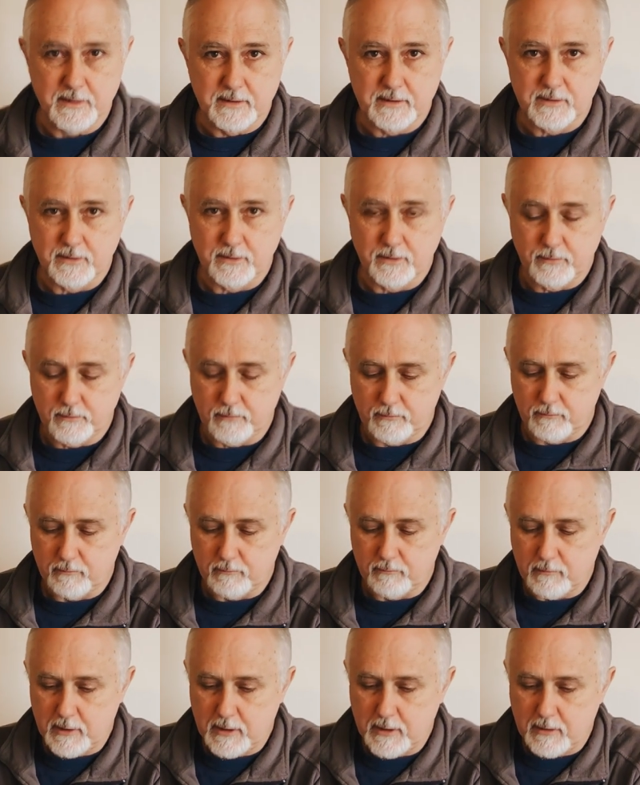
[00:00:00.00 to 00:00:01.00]
So
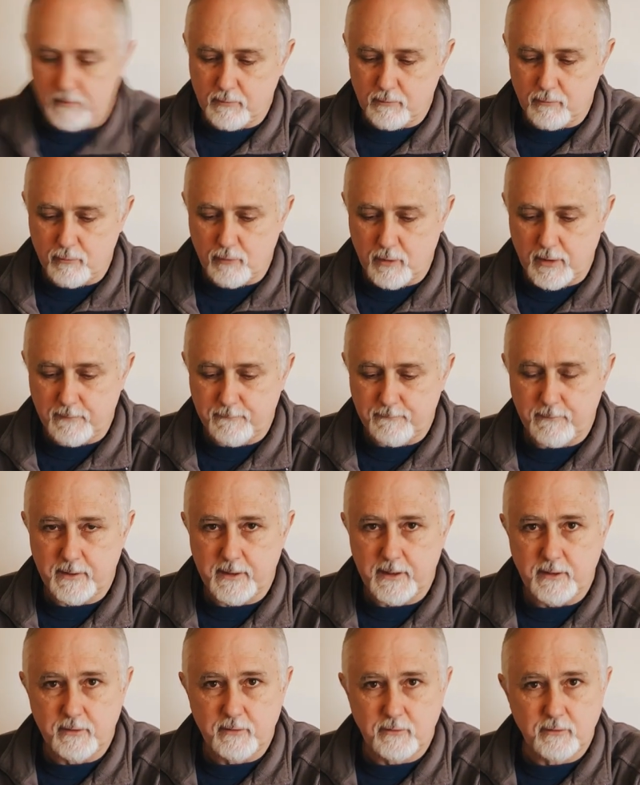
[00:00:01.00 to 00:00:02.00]

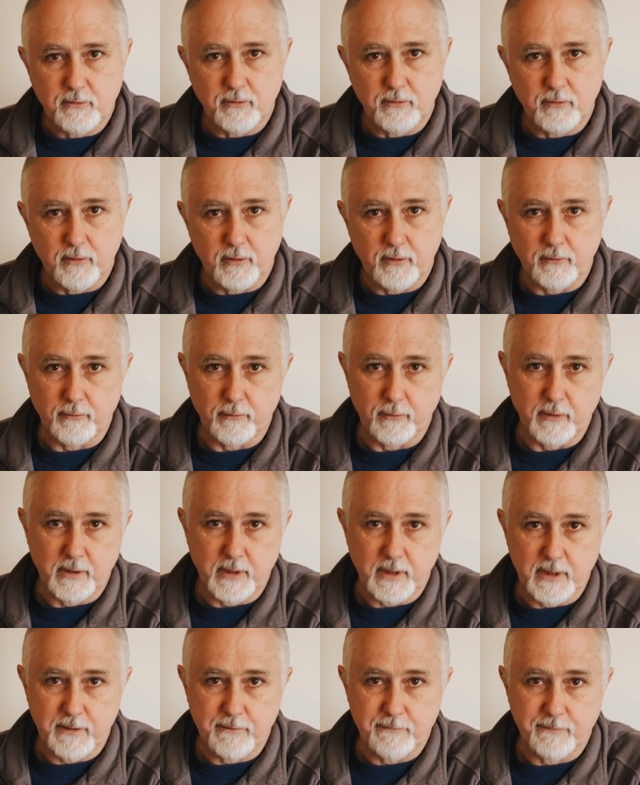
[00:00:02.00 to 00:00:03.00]
roughly
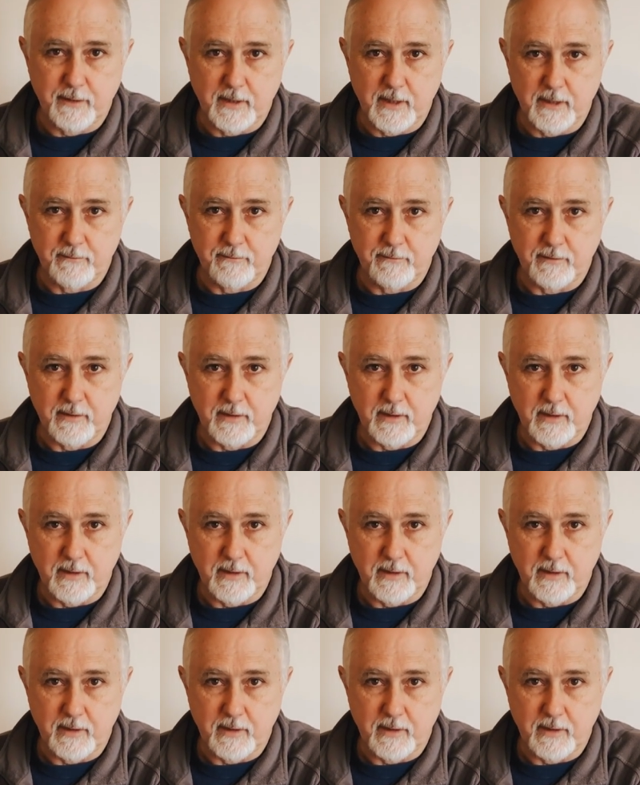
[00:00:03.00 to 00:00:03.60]
285